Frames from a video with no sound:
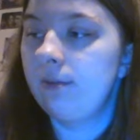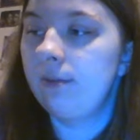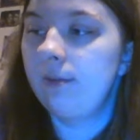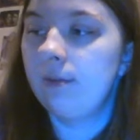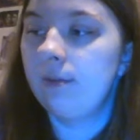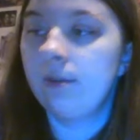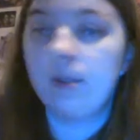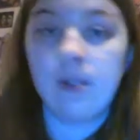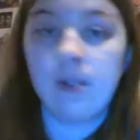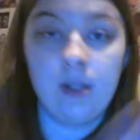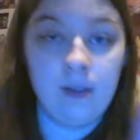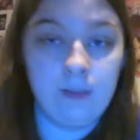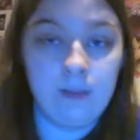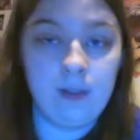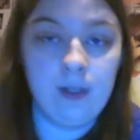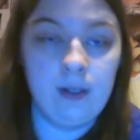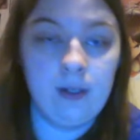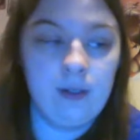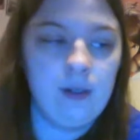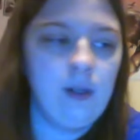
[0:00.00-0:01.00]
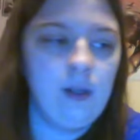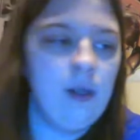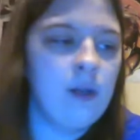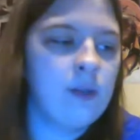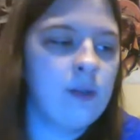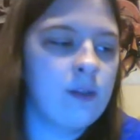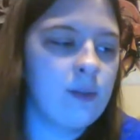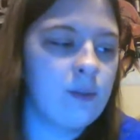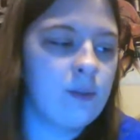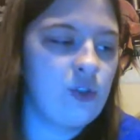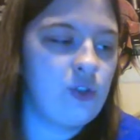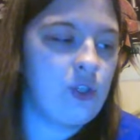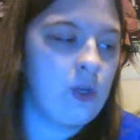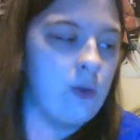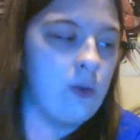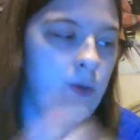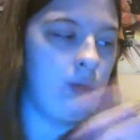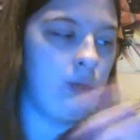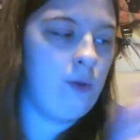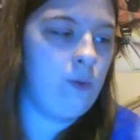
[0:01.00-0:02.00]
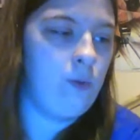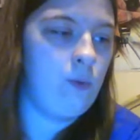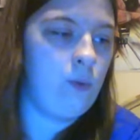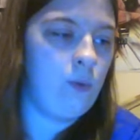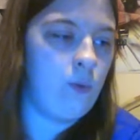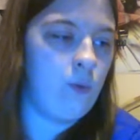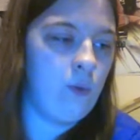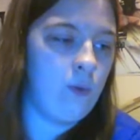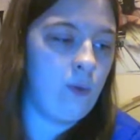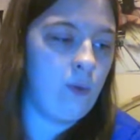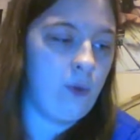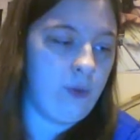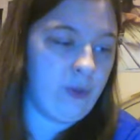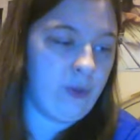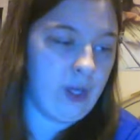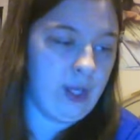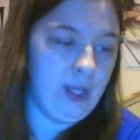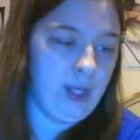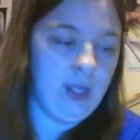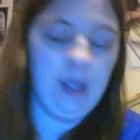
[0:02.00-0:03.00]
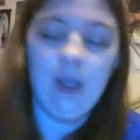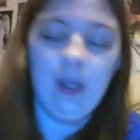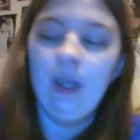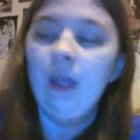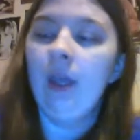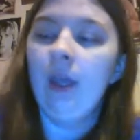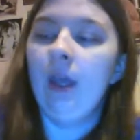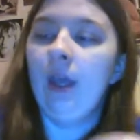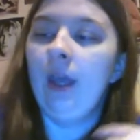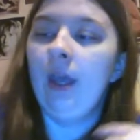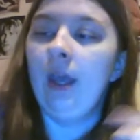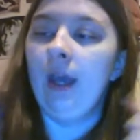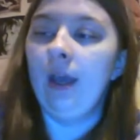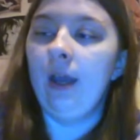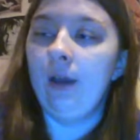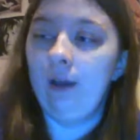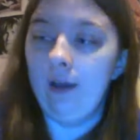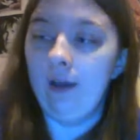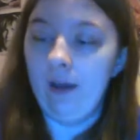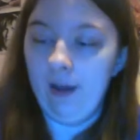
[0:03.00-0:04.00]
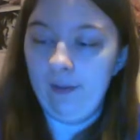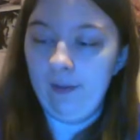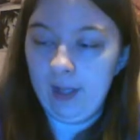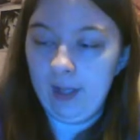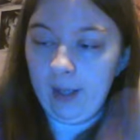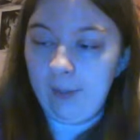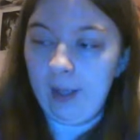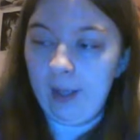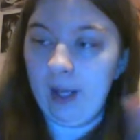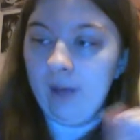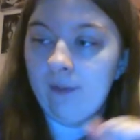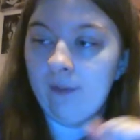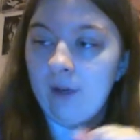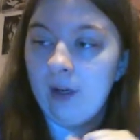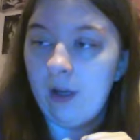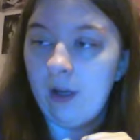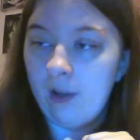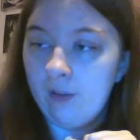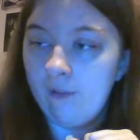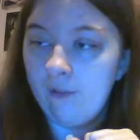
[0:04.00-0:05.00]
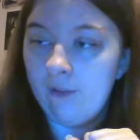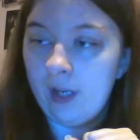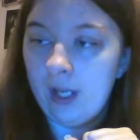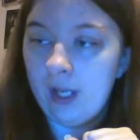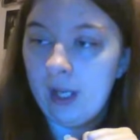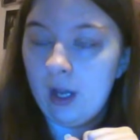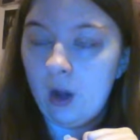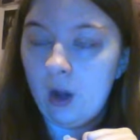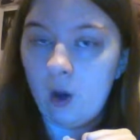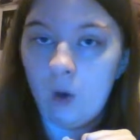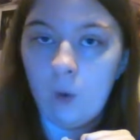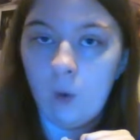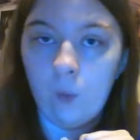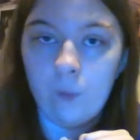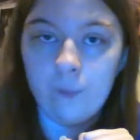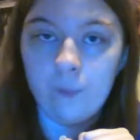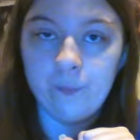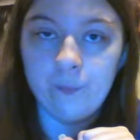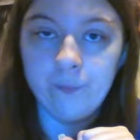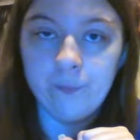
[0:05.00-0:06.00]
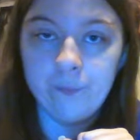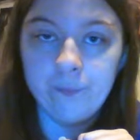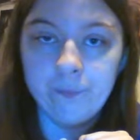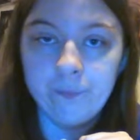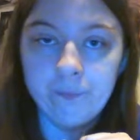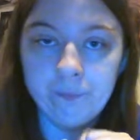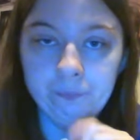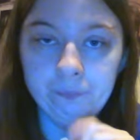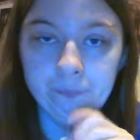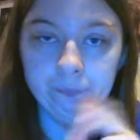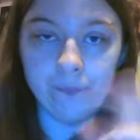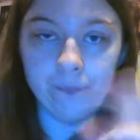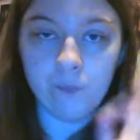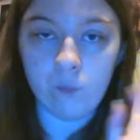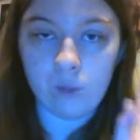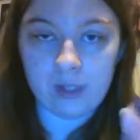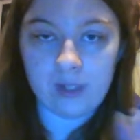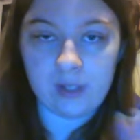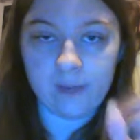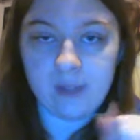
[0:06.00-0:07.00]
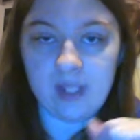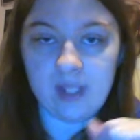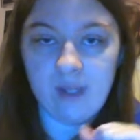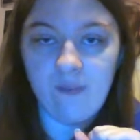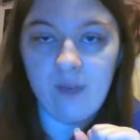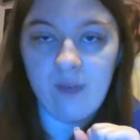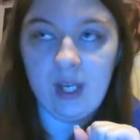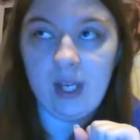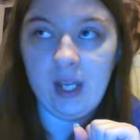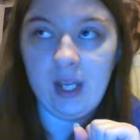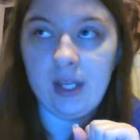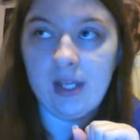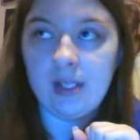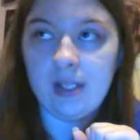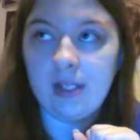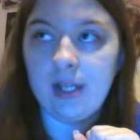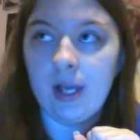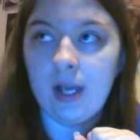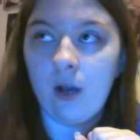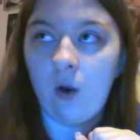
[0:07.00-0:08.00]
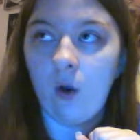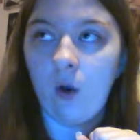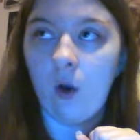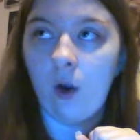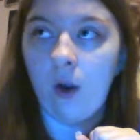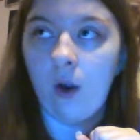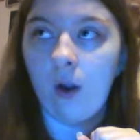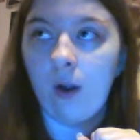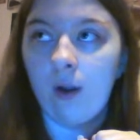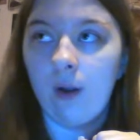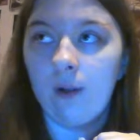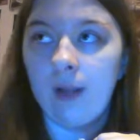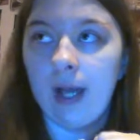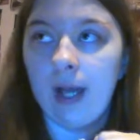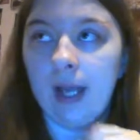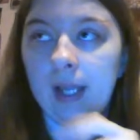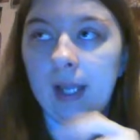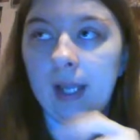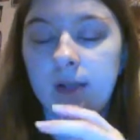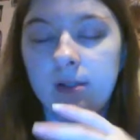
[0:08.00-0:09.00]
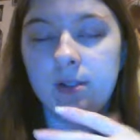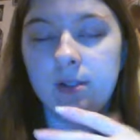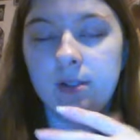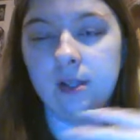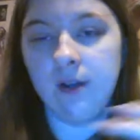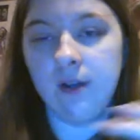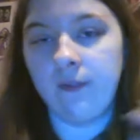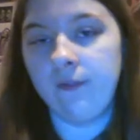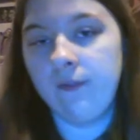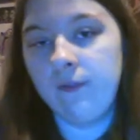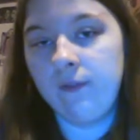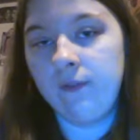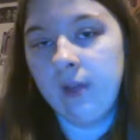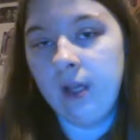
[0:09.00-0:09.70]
something. So I'm going to show you one more thing, and then I'm going to have another video with some DVDs that are like stuff